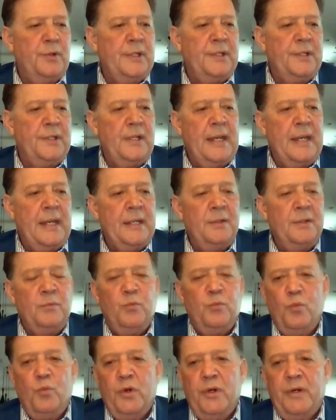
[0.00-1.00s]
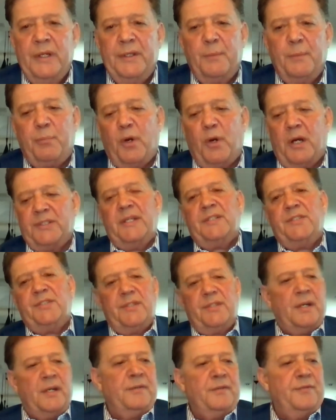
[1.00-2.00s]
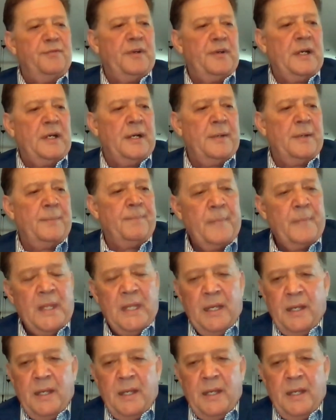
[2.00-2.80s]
And we're in the process of um,